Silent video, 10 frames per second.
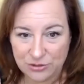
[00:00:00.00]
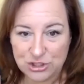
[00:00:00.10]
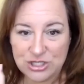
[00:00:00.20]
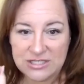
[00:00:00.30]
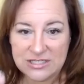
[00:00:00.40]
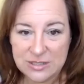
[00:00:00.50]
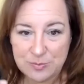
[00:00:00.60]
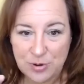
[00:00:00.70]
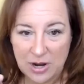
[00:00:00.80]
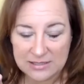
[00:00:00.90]
She's in the
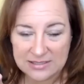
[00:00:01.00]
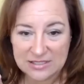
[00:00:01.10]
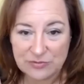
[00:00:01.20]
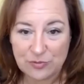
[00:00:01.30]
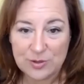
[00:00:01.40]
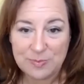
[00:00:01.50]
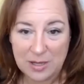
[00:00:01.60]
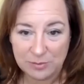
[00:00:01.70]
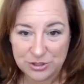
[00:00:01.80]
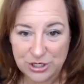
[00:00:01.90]
process of
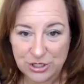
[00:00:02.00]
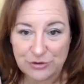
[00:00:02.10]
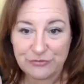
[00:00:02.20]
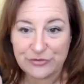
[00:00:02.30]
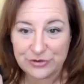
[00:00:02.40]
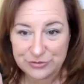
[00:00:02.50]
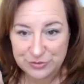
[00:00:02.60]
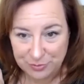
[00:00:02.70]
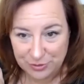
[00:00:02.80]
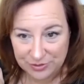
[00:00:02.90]
republishing her
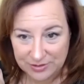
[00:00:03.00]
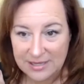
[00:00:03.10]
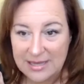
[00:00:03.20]
first book,